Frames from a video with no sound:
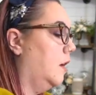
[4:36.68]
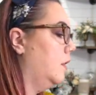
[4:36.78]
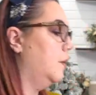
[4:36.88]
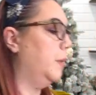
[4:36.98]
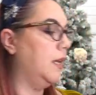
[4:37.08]

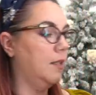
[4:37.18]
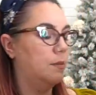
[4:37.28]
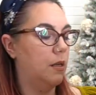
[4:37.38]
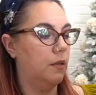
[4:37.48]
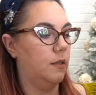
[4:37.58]
the
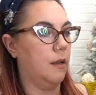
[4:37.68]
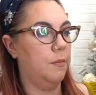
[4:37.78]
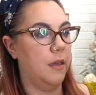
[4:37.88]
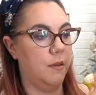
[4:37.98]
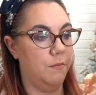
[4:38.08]
placement of
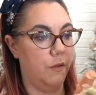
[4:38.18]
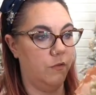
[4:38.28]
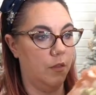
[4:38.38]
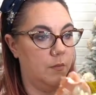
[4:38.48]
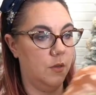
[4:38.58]
something, but
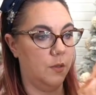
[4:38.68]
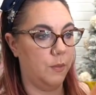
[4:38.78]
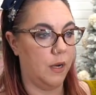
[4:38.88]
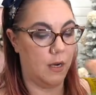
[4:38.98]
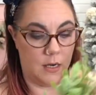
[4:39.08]
for the most
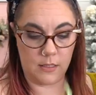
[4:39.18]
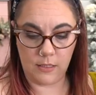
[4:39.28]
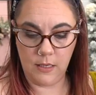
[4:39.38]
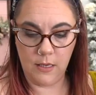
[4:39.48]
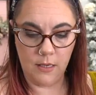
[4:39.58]

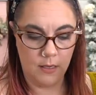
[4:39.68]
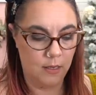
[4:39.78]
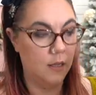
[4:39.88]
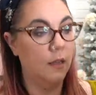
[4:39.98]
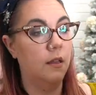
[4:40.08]
part,
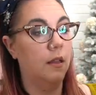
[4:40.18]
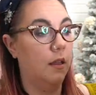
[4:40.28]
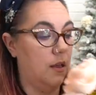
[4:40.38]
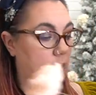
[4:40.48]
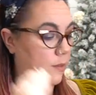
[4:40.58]

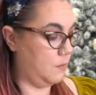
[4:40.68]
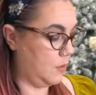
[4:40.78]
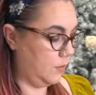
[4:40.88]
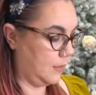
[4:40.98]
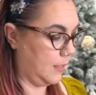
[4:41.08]
it's
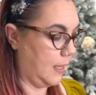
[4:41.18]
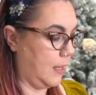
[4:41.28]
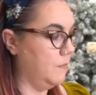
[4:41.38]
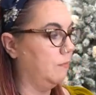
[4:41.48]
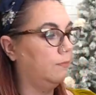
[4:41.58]

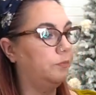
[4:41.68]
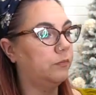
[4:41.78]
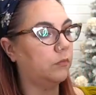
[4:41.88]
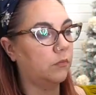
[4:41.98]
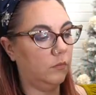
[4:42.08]
mostly
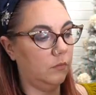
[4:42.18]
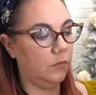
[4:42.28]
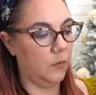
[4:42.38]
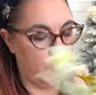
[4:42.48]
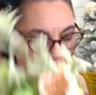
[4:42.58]

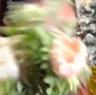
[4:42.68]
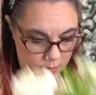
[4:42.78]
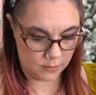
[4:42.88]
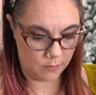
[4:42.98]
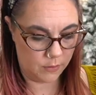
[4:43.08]

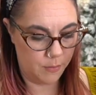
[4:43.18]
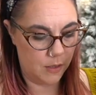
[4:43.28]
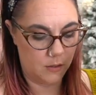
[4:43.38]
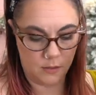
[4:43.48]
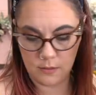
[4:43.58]
these lovely
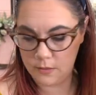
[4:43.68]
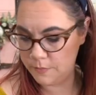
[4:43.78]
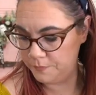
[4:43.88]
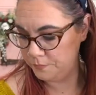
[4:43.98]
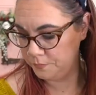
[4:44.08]
bundles.